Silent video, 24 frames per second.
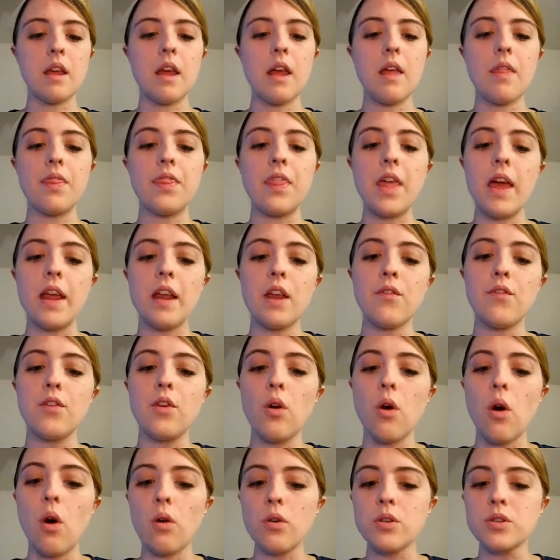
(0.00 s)
Then if
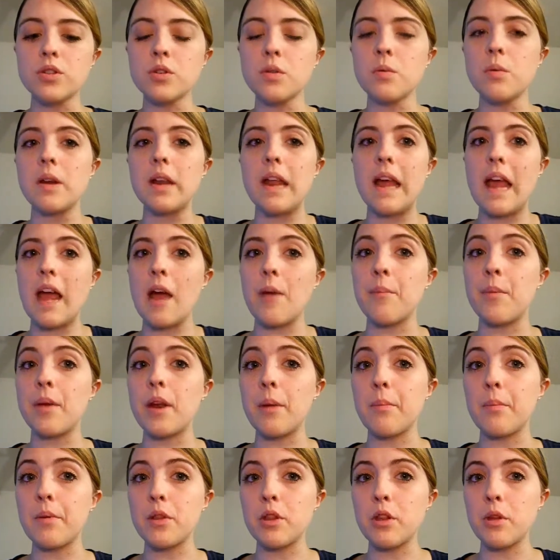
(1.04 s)
you also want to amp it
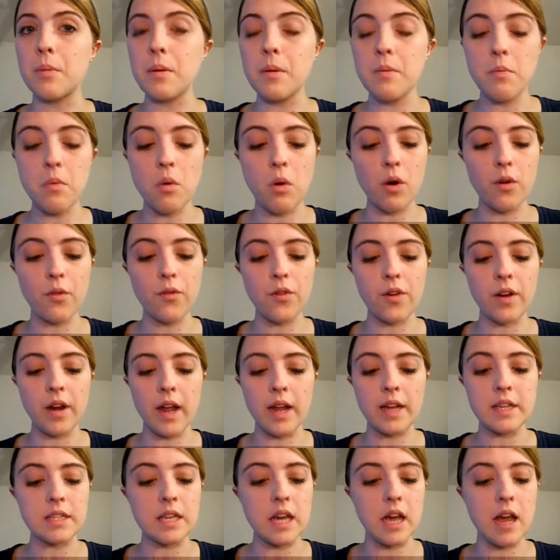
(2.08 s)
up a little bit more for
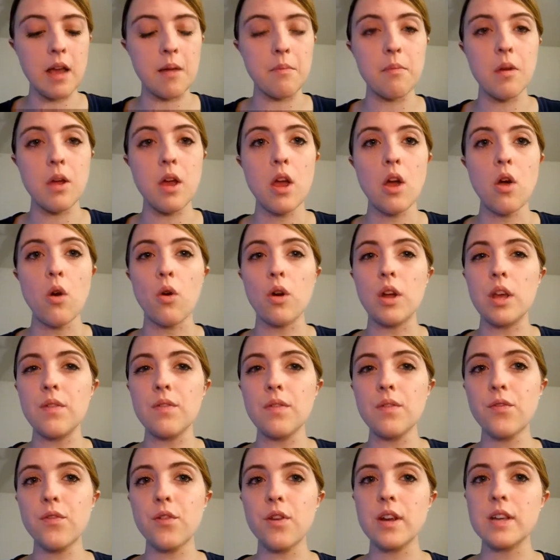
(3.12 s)
nighttime, or
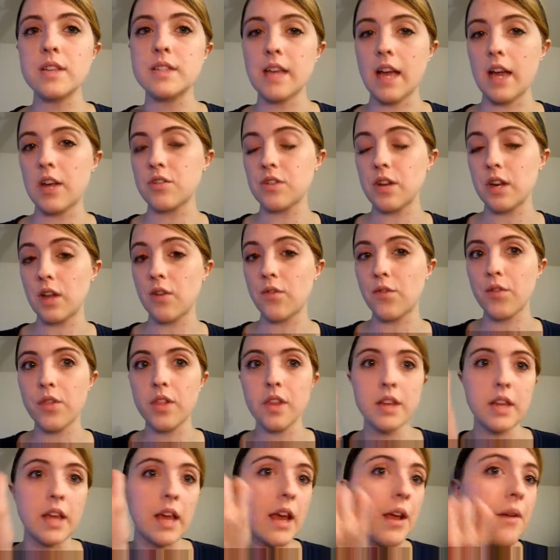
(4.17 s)
even for exaggerating for the
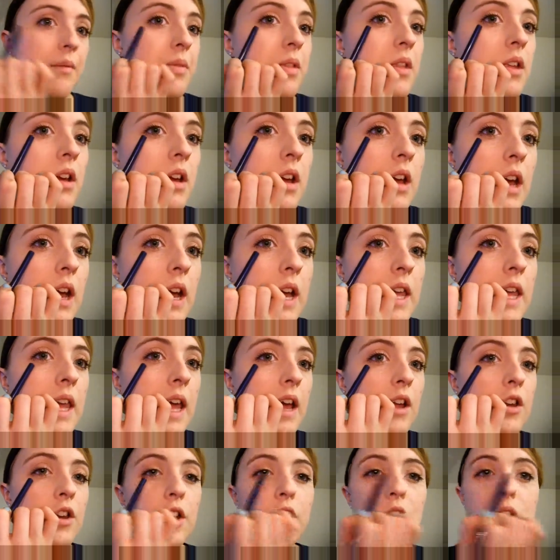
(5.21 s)
day,
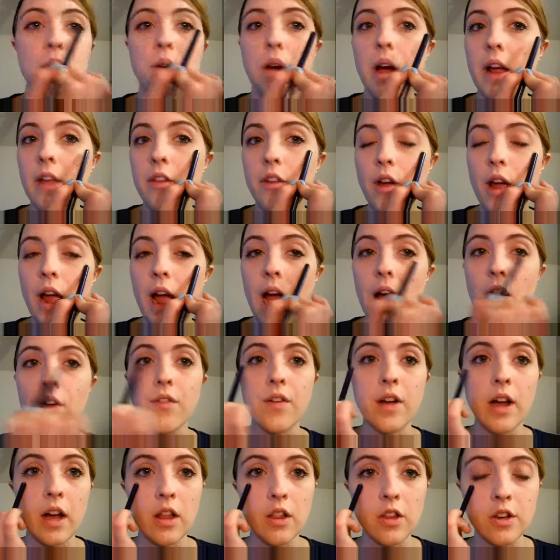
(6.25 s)
again, you can do either
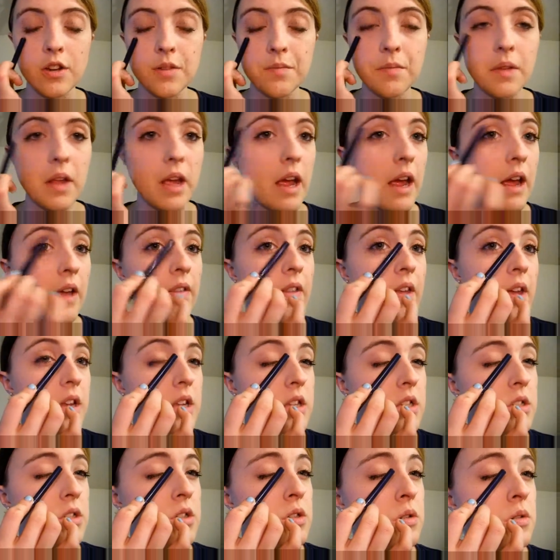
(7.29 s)
half color and
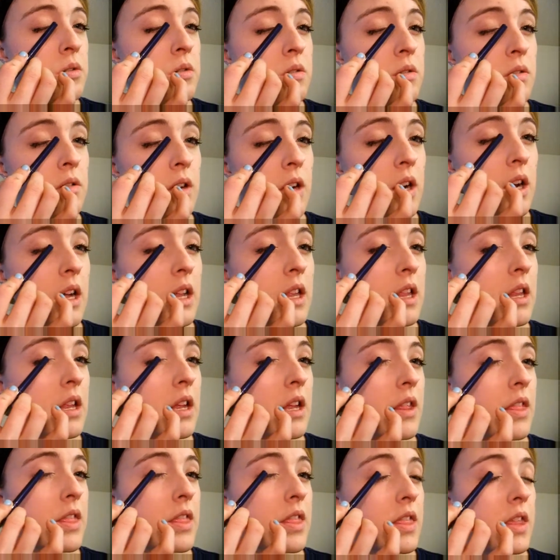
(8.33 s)
then do
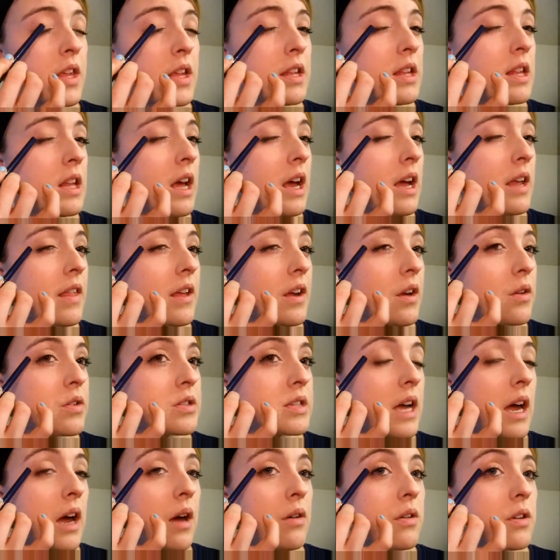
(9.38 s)
a thin line that goes
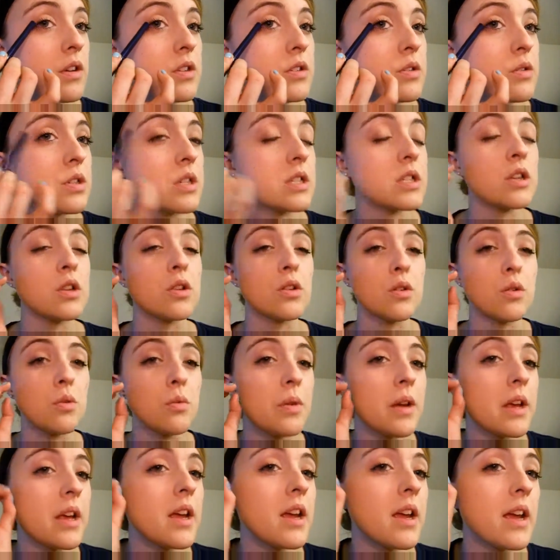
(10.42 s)
out into just a little
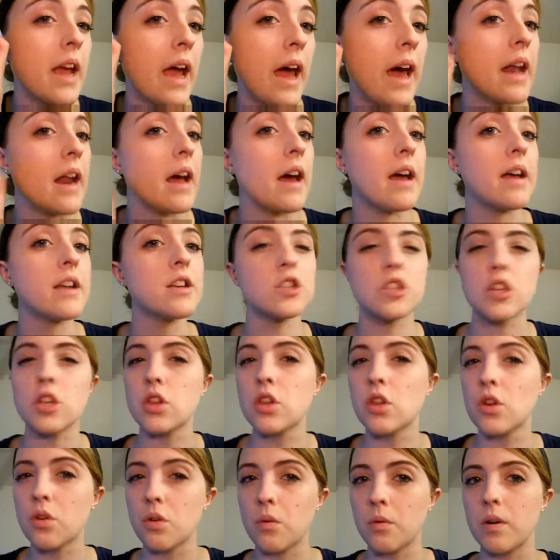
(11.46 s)
wing cat eye, just a
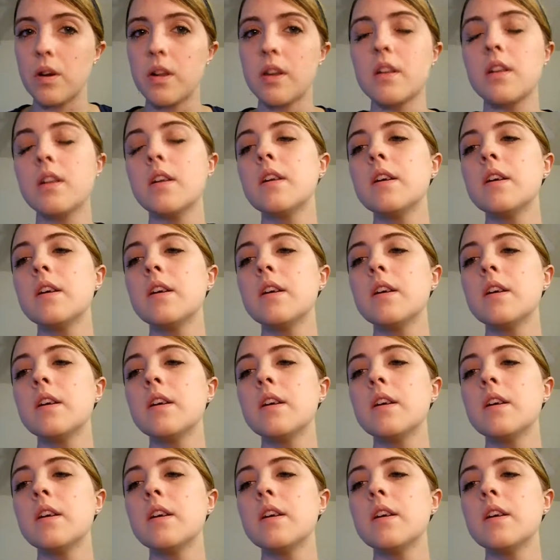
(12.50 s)
little one,